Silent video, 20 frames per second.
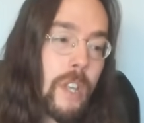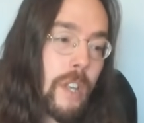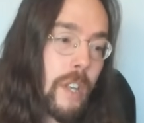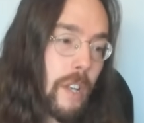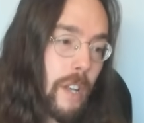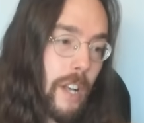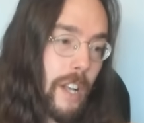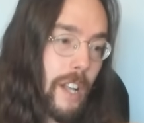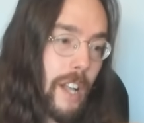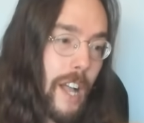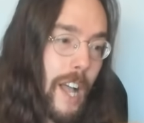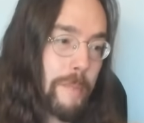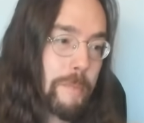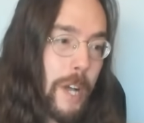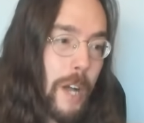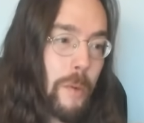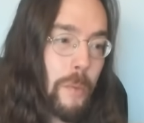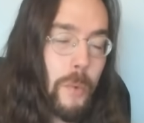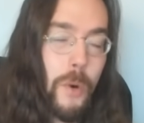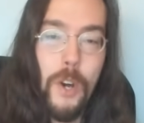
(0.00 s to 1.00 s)
Uh, I'm
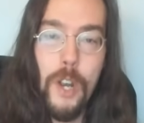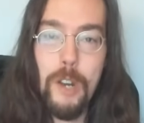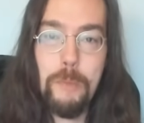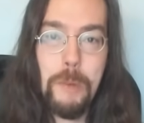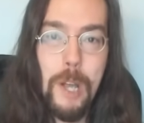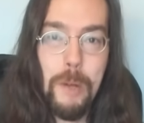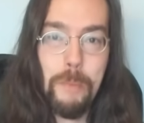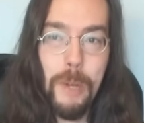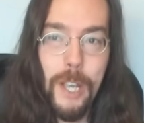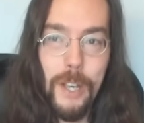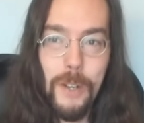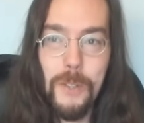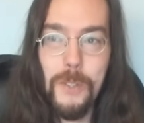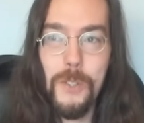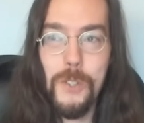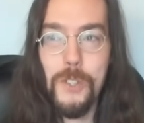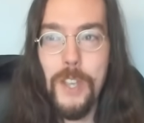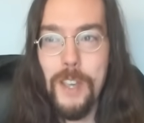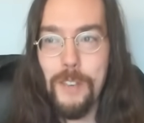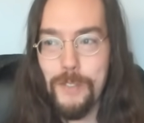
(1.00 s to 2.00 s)
not worried about my own
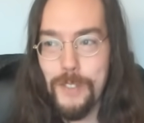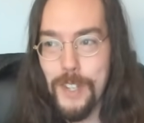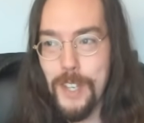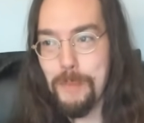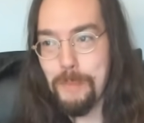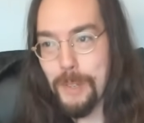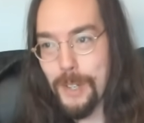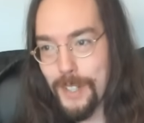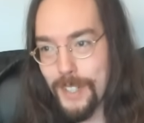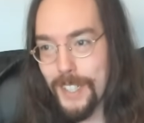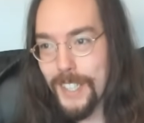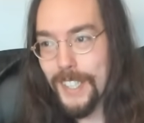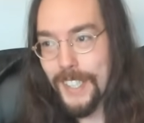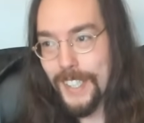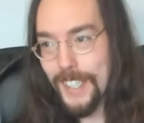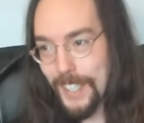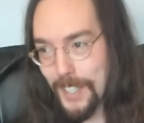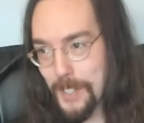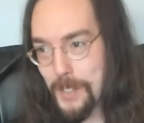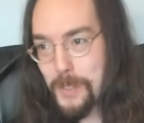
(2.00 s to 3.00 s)
safety, but, you
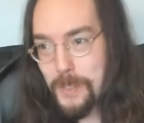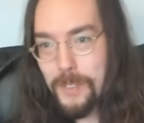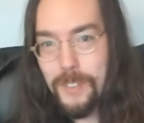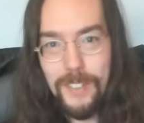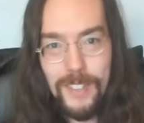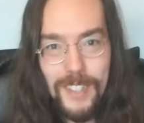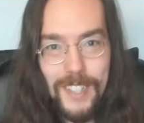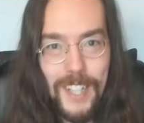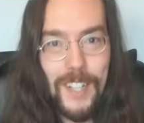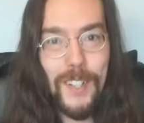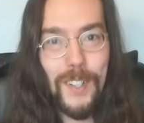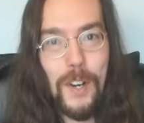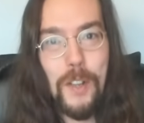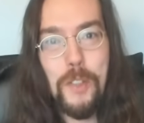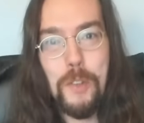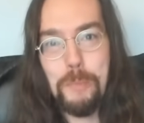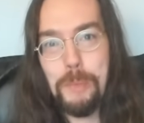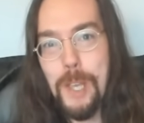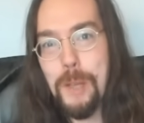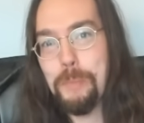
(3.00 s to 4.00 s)
know, there are
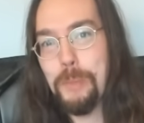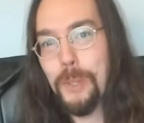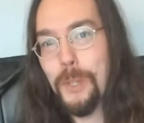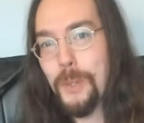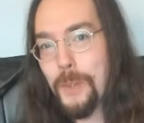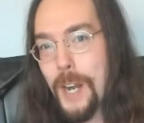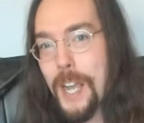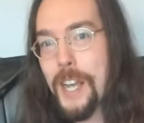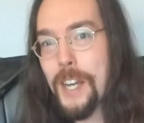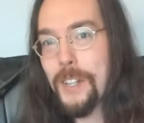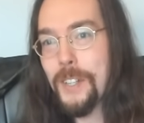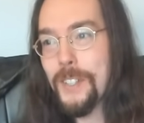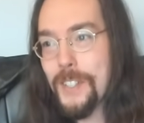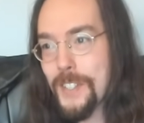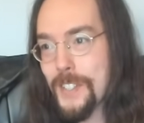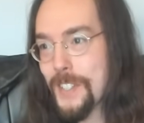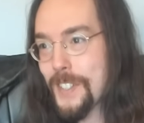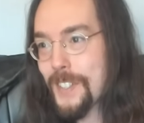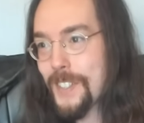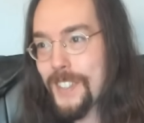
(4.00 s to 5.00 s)
other people around,
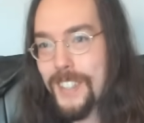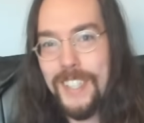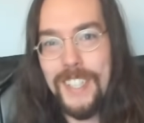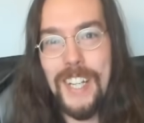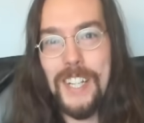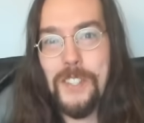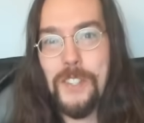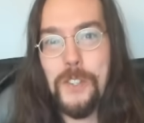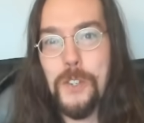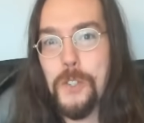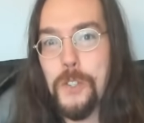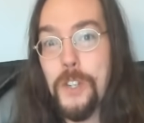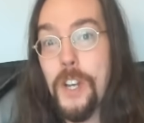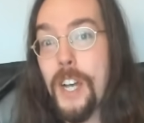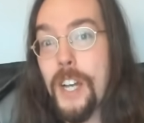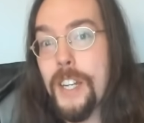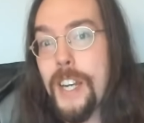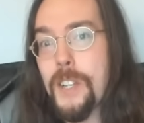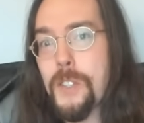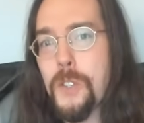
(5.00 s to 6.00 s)
and that's just
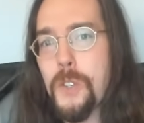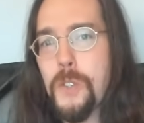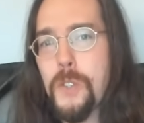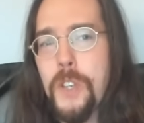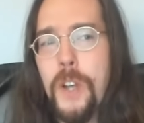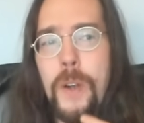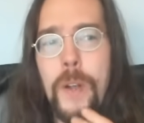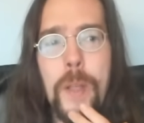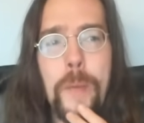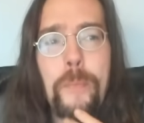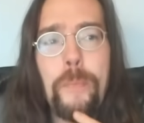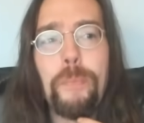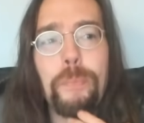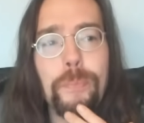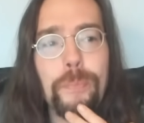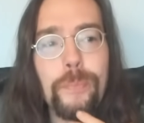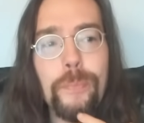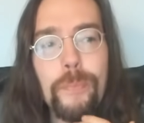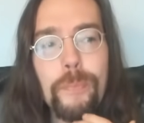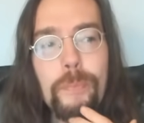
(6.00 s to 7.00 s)
not necessary.
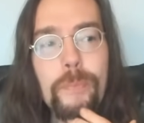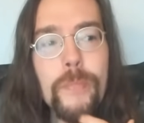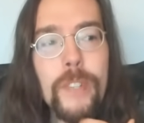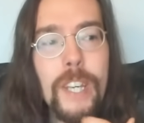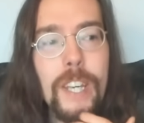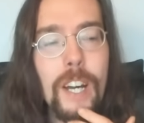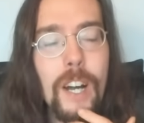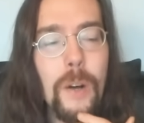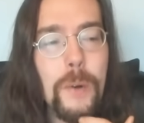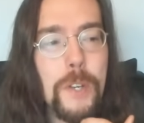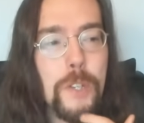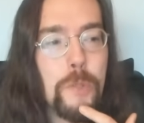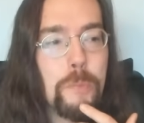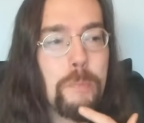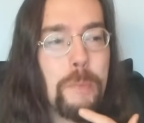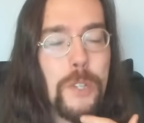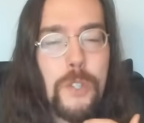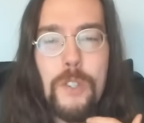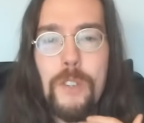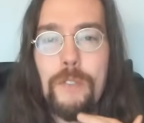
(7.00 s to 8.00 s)
It always
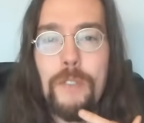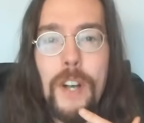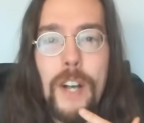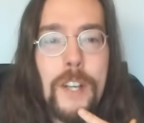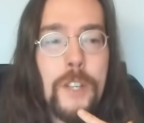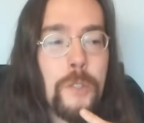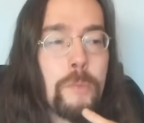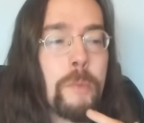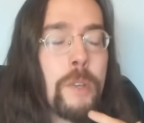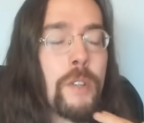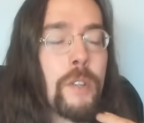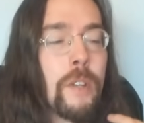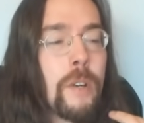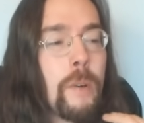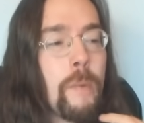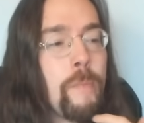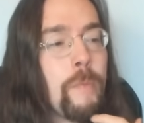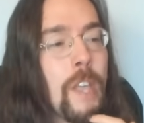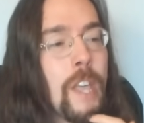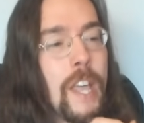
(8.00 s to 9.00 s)
mystifies me,
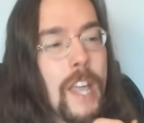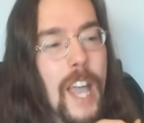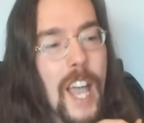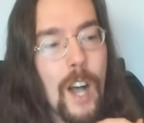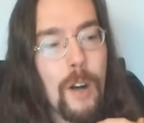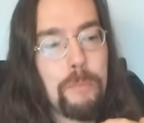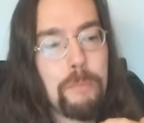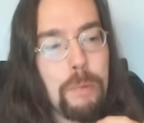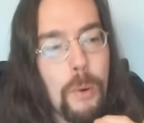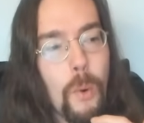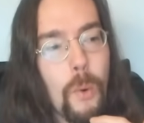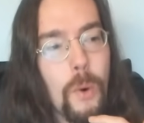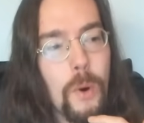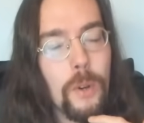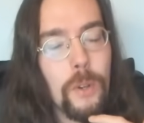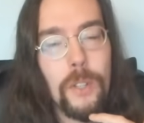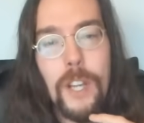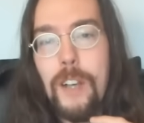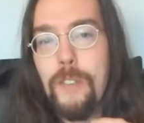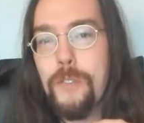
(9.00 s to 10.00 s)
though, how poor
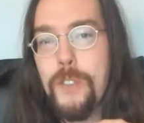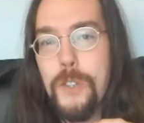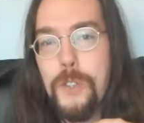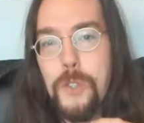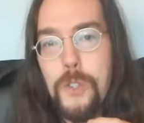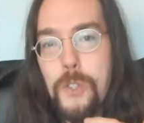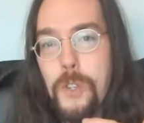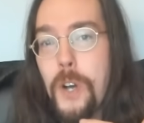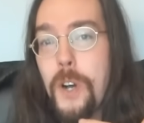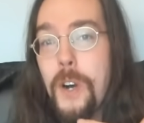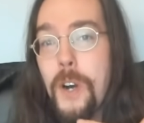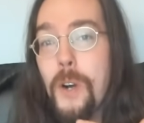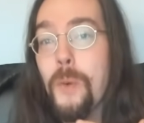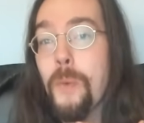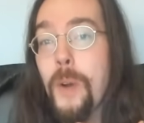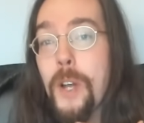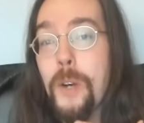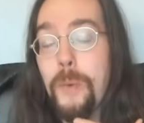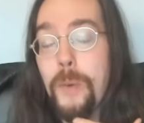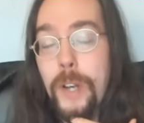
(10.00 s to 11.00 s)
leftists are at
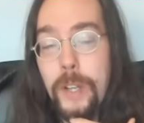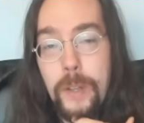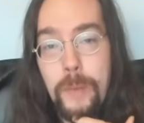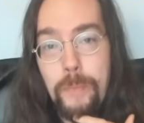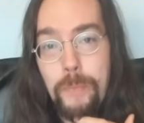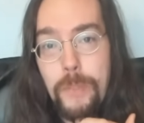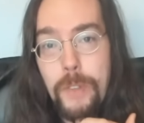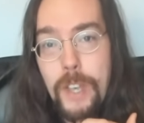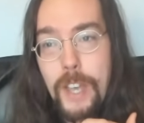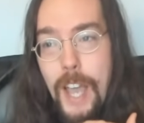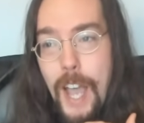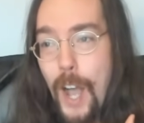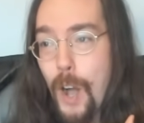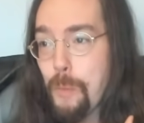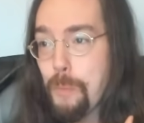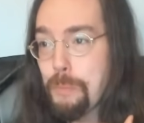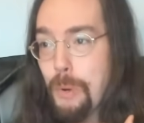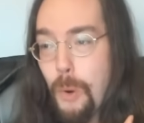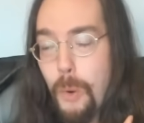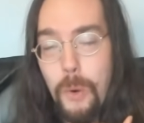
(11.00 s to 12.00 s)
rhetoric, how
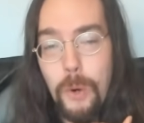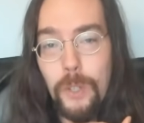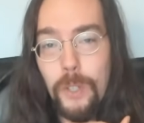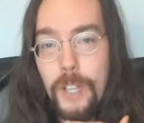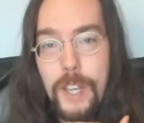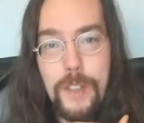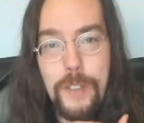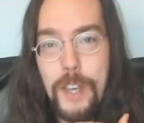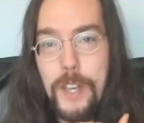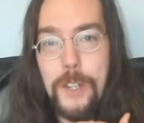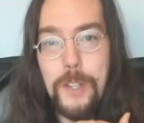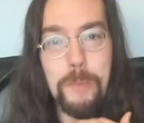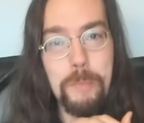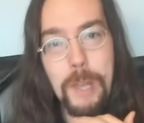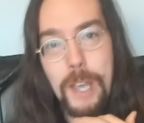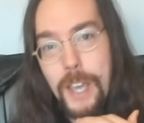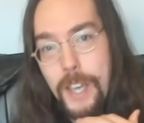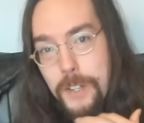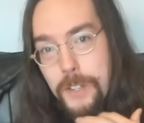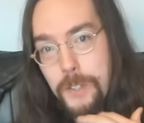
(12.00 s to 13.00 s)
poorly they
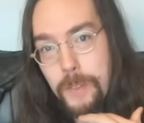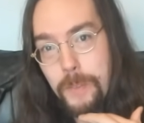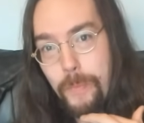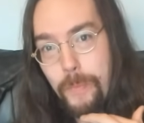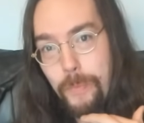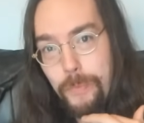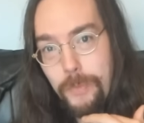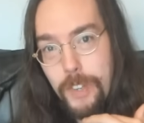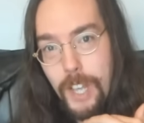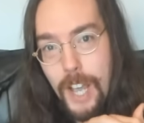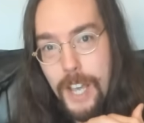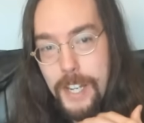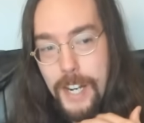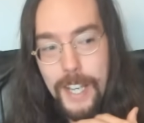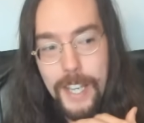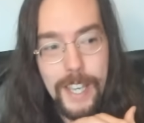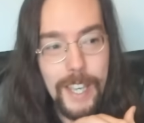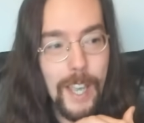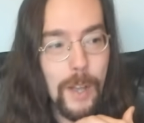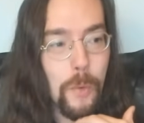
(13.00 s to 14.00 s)
debate. I mean, I
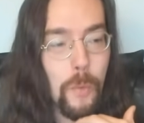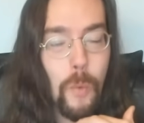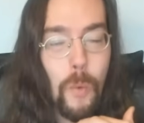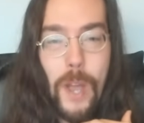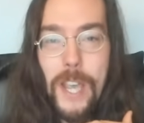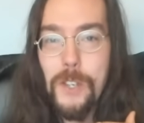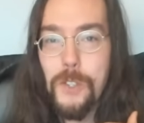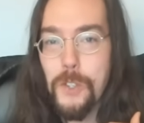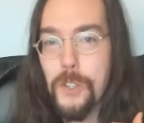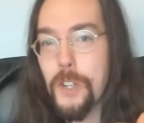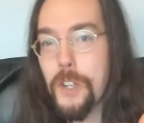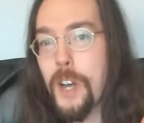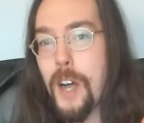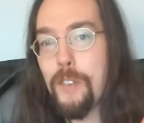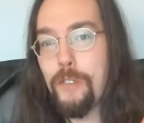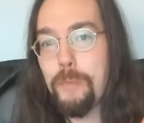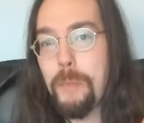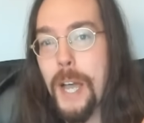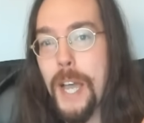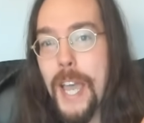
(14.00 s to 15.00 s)
could get wasted
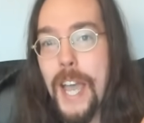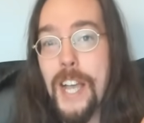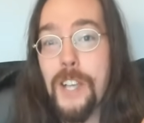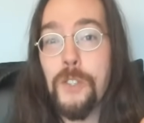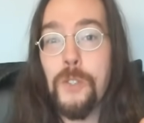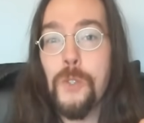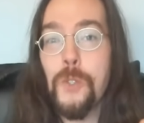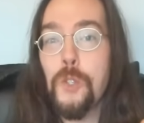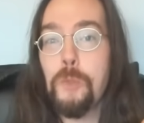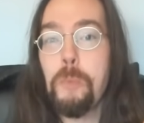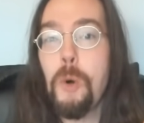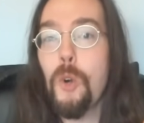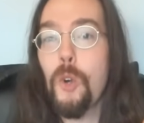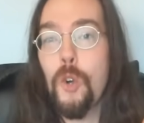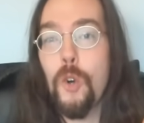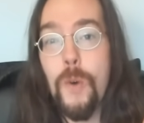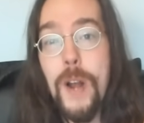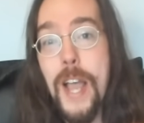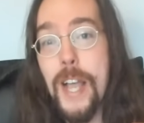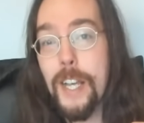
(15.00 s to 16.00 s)
off my ass and smoke
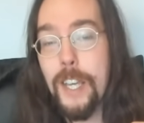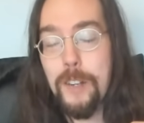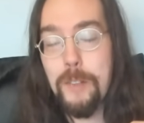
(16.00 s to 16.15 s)
crack and